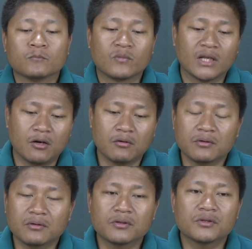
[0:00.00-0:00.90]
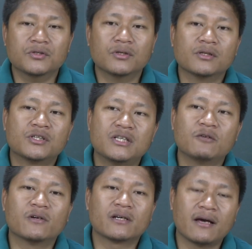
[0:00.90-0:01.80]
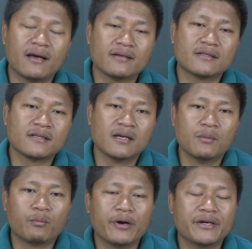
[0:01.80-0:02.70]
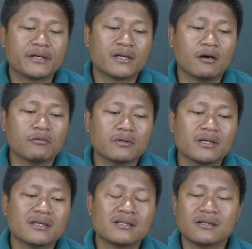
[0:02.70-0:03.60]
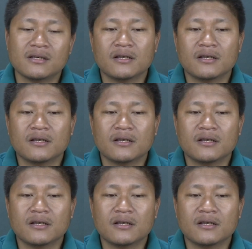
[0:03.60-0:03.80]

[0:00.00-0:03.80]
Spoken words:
Now, Stewart has pointed out these